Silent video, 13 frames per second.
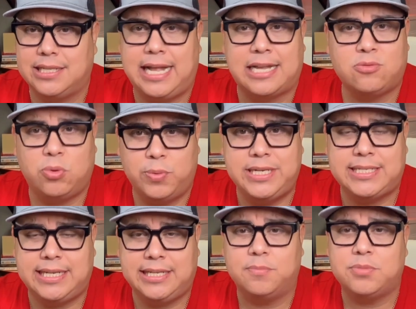That's when we
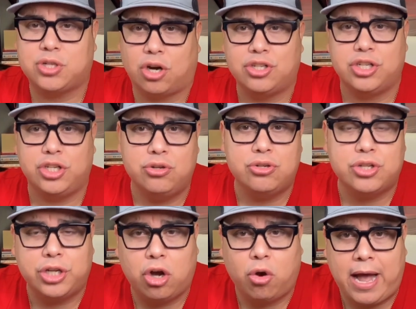see them start to
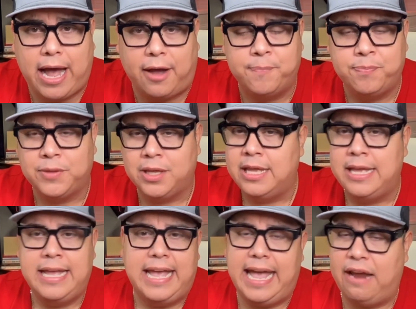usually go out.
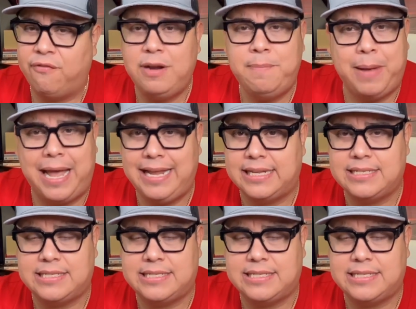Every bank is